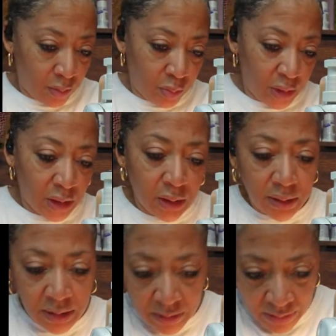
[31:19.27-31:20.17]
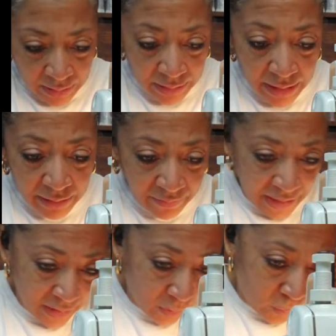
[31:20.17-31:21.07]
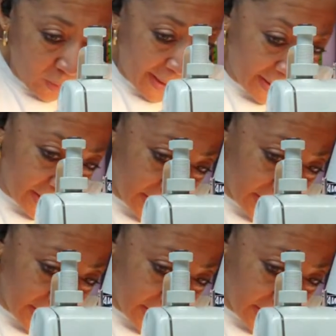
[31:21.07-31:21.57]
because there's a left and a right